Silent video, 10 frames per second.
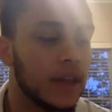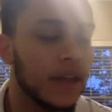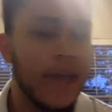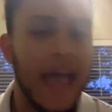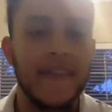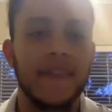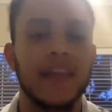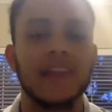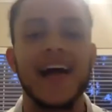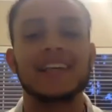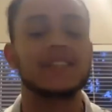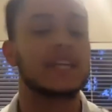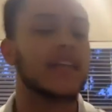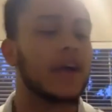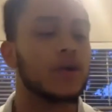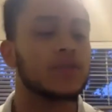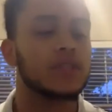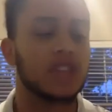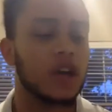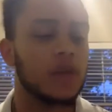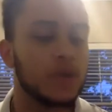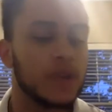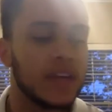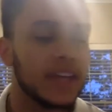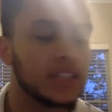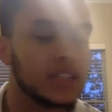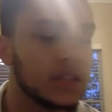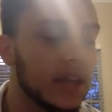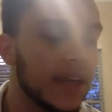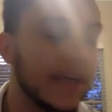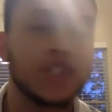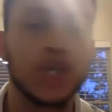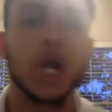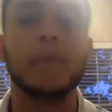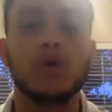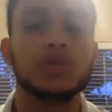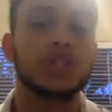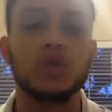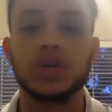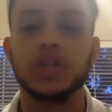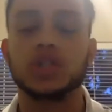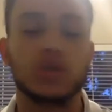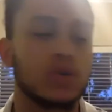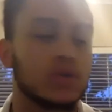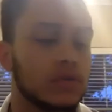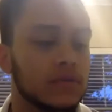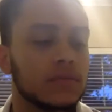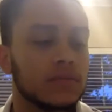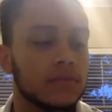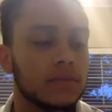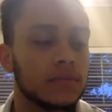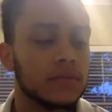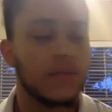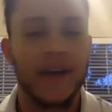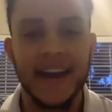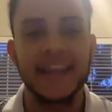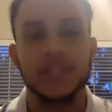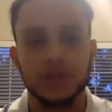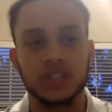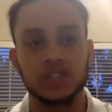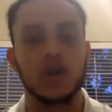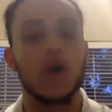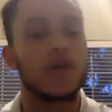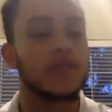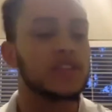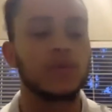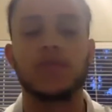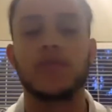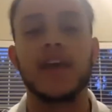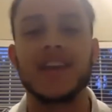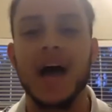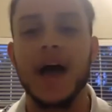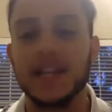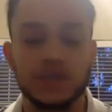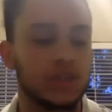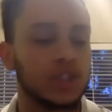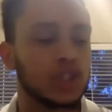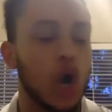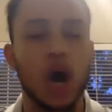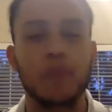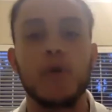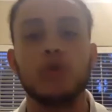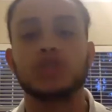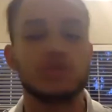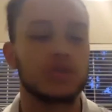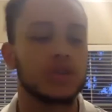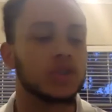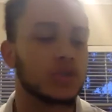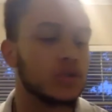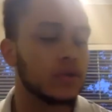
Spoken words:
And then the last thing that goes into communication is your emotional control. Right? And I need you to star this one right now. I need you to star emotional control.